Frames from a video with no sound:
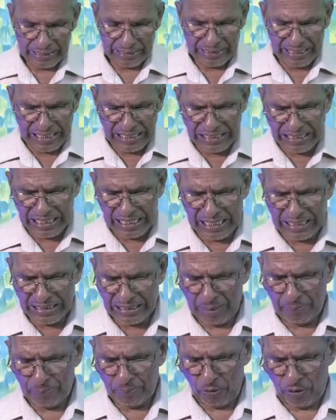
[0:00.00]
This
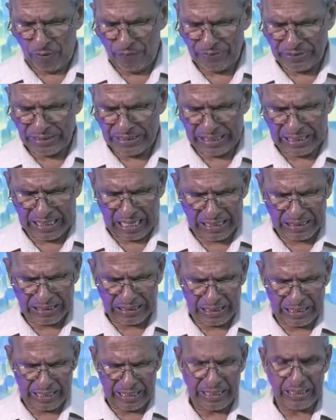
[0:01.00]
is a prophecy
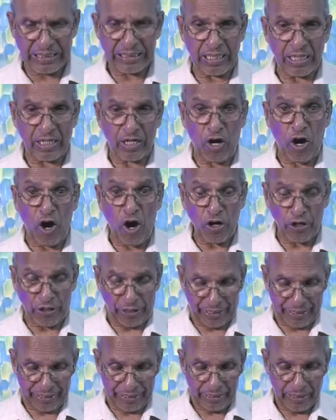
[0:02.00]
concerning the
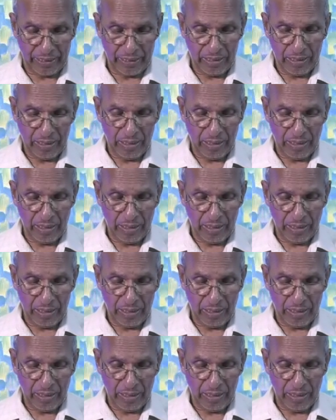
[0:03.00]
calling,